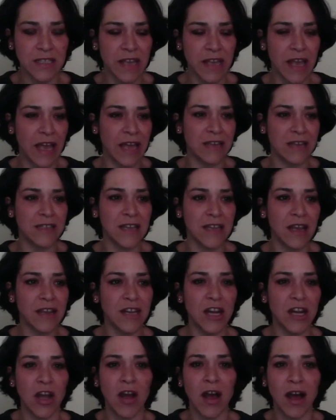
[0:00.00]
And,
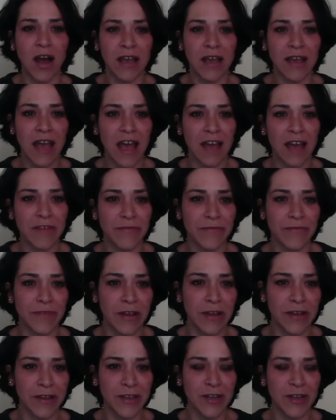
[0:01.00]
you know, I have,
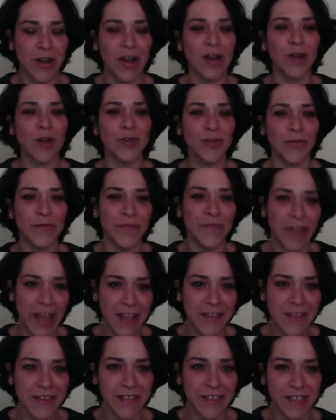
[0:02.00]
you know, a lot of
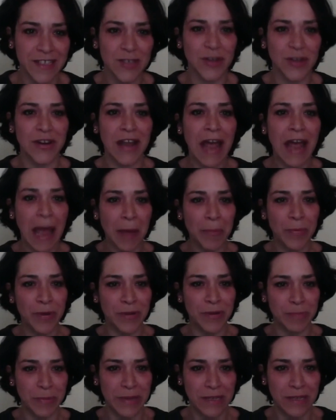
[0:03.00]
faith that it is going to
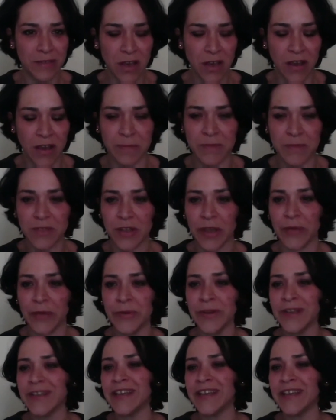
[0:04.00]
happen big time. So,